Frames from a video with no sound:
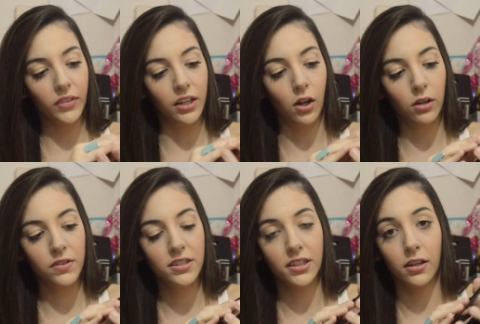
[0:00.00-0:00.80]
And all of
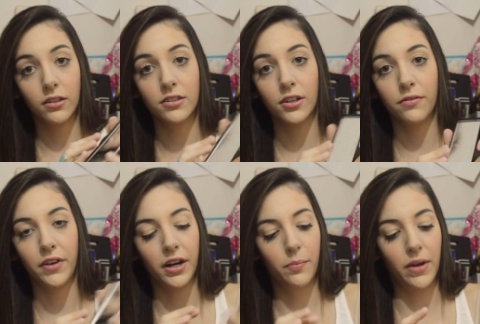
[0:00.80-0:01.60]
these colors are
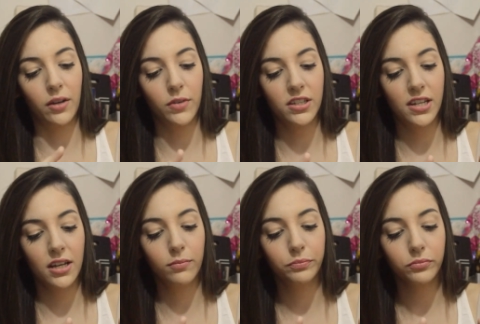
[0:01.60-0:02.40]
very
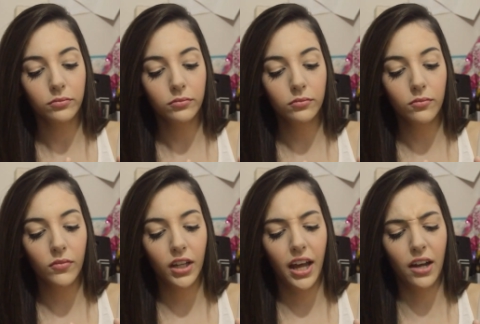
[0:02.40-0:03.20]
pigmented
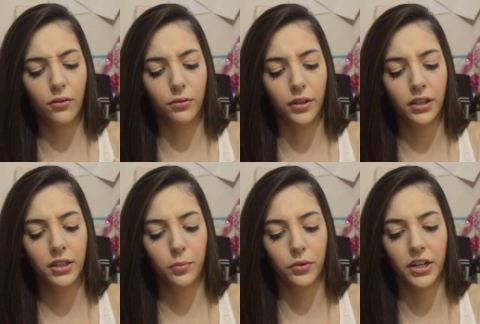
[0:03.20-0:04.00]
and
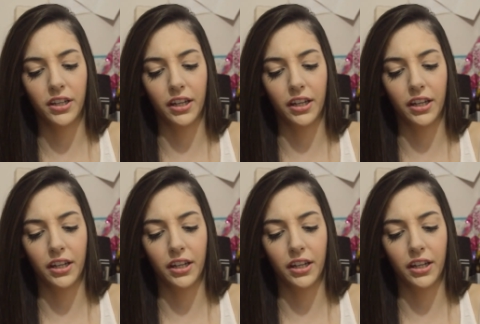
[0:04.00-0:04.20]
really pretty.